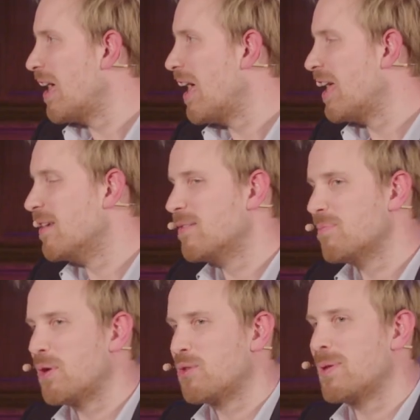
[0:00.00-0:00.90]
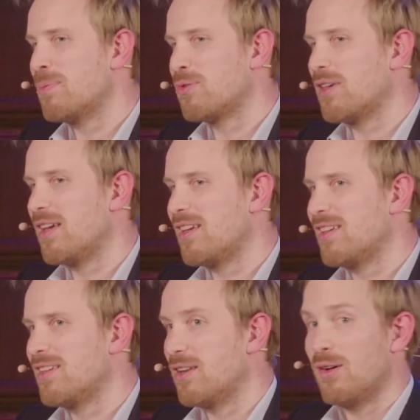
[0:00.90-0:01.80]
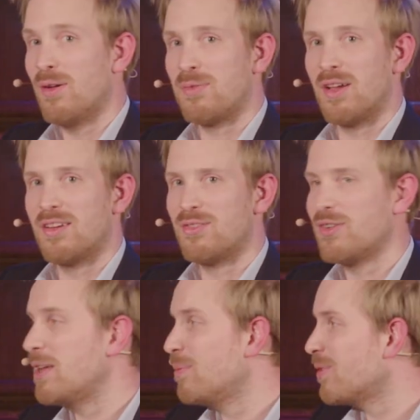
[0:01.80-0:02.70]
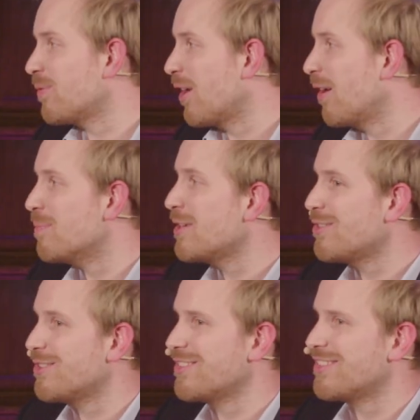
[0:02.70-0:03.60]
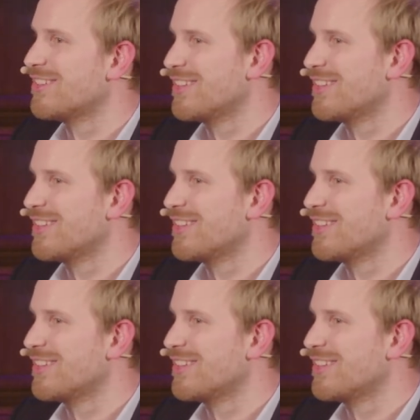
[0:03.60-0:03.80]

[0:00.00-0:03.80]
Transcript: And most people say, you know, I've got dreams, I've got ambitions.